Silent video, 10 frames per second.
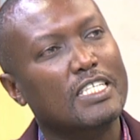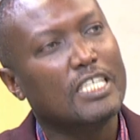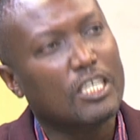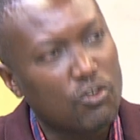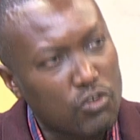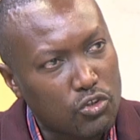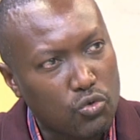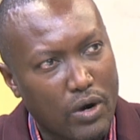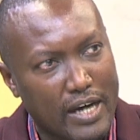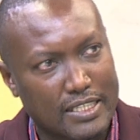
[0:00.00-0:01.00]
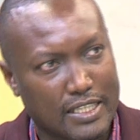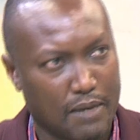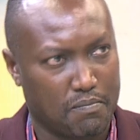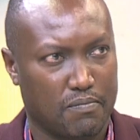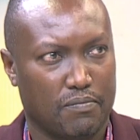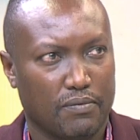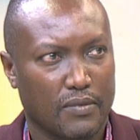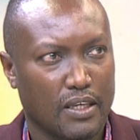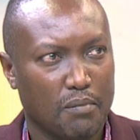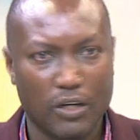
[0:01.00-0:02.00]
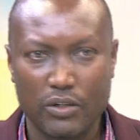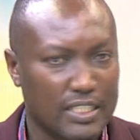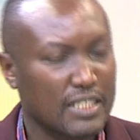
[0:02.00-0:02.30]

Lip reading: skewed towards them. Because